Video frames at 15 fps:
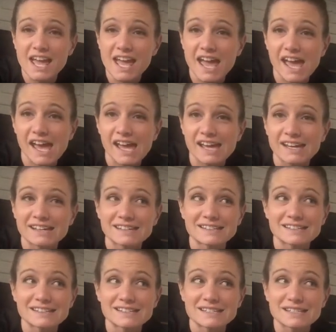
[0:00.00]

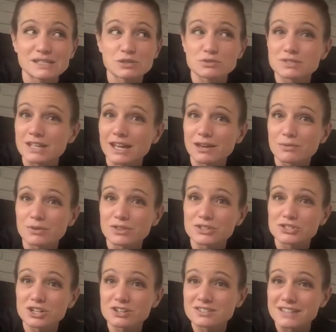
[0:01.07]
and you say it with a
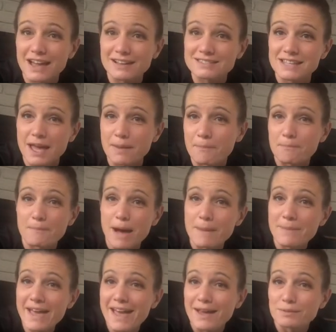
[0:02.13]
Jersey accent. My
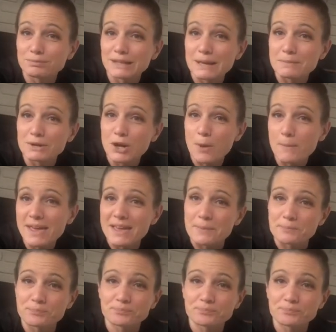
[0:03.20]
bad, blame it on me.